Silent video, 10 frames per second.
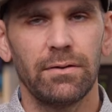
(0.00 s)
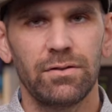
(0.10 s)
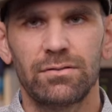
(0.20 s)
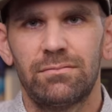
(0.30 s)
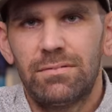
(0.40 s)
then
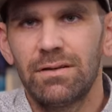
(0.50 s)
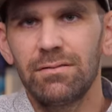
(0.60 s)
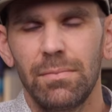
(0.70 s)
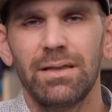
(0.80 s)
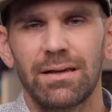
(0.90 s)
just
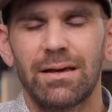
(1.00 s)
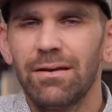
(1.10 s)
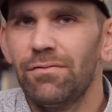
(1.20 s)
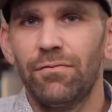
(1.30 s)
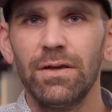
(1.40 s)
doesn't make the
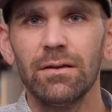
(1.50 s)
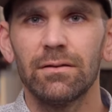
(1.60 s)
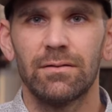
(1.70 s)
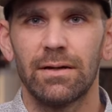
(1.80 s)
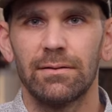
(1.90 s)
gun feel
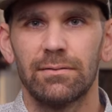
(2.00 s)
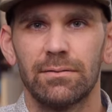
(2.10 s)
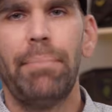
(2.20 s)
as nice.